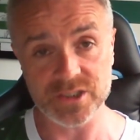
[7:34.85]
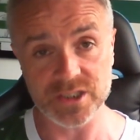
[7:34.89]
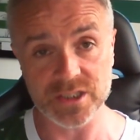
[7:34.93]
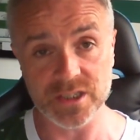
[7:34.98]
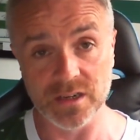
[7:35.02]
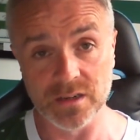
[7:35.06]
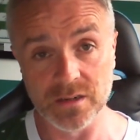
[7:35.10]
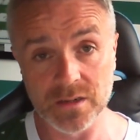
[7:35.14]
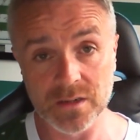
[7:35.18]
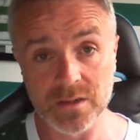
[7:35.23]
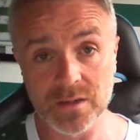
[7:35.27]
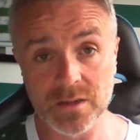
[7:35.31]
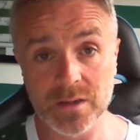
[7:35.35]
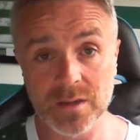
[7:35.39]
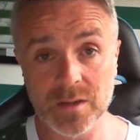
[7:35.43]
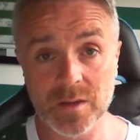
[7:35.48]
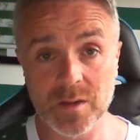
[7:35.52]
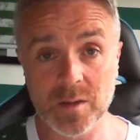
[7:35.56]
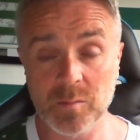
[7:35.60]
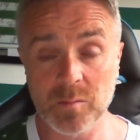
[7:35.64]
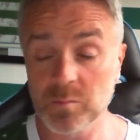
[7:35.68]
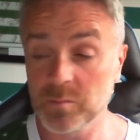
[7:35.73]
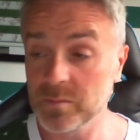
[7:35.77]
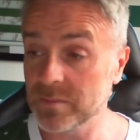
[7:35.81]
year.
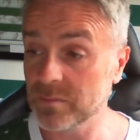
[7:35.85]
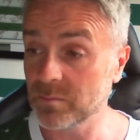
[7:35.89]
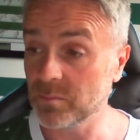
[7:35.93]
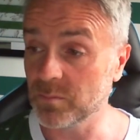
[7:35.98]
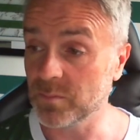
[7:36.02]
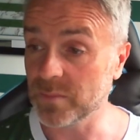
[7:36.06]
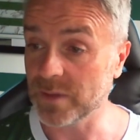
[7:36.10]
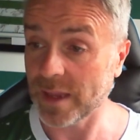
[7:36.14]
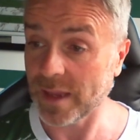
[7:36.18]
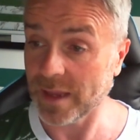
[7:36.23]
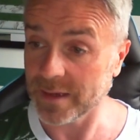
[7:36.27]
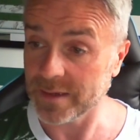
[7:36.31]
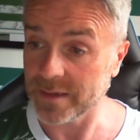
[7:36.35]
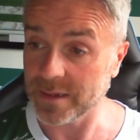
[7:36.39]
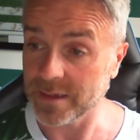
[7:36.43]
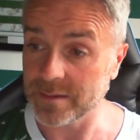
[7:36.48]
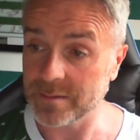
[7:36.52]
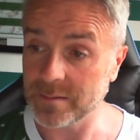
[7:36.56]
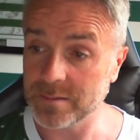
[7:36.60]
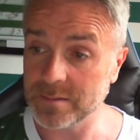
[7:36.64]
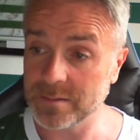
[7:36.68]
Get into